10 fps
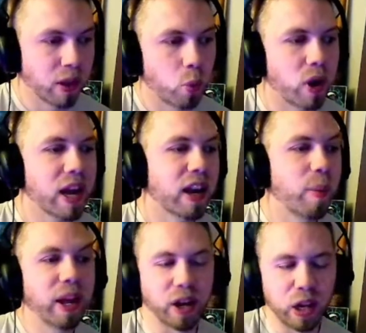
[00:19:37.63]
We're not going to
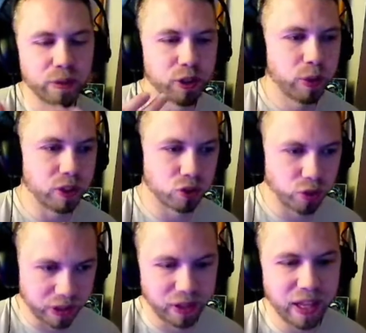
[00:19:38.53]
make Call of Duty
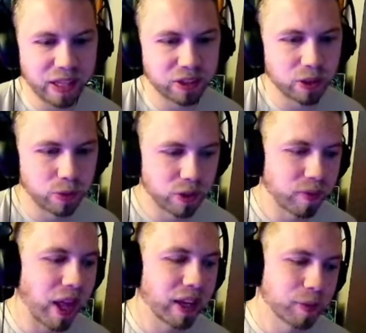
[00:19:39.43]
strictly exclusive
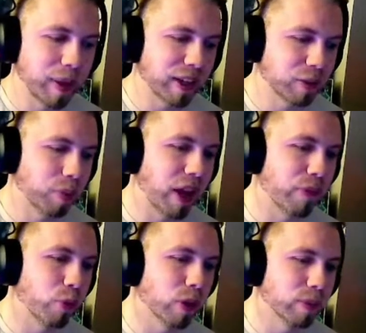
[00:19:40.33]
to Xbox
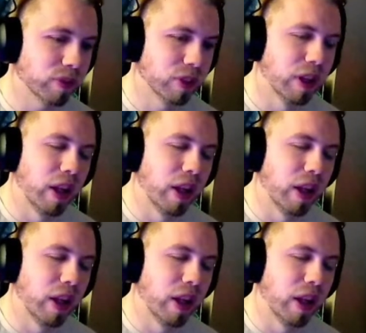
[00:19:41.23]
platforms.